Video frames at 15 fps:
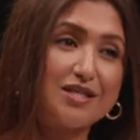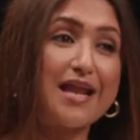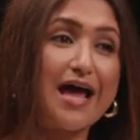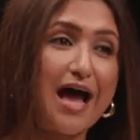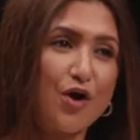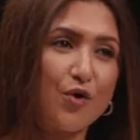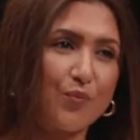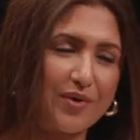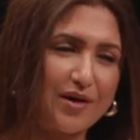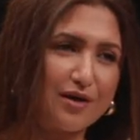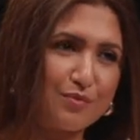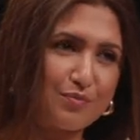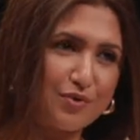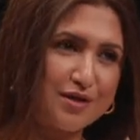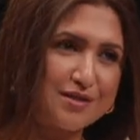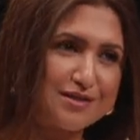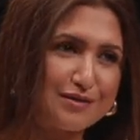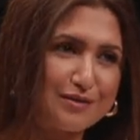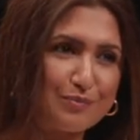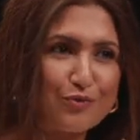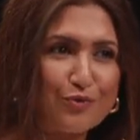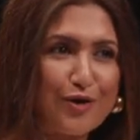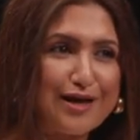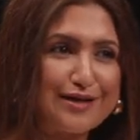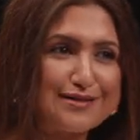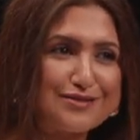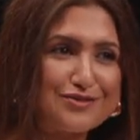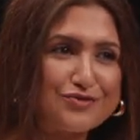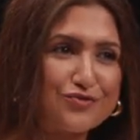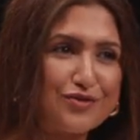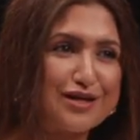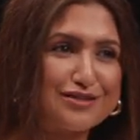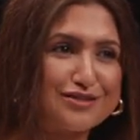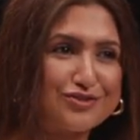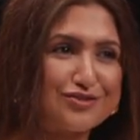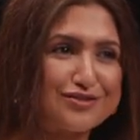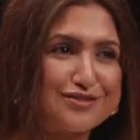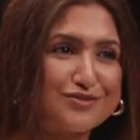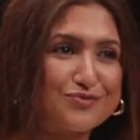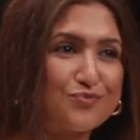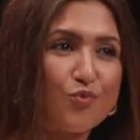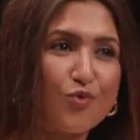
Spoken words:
to now being a personal brand strategist.